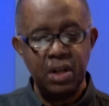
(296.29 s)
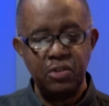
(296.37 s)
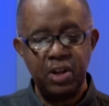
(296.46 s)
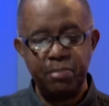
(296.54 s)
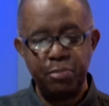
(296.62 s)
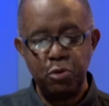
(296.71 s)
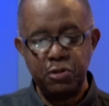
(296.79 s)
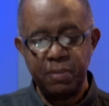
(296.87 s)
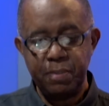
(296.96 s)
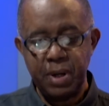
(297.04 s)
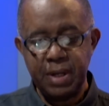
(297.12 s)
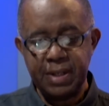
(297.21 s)
So it proves
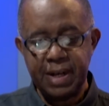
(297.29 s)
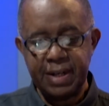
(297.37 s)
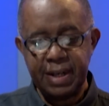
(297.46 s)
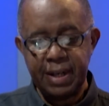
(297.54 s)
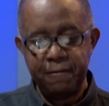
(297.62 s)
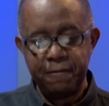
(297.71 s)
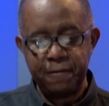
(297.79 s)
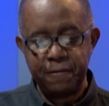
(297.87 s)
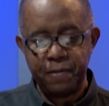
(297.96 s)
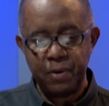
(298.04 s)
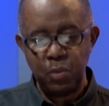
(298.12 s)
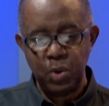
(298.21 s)
the point that if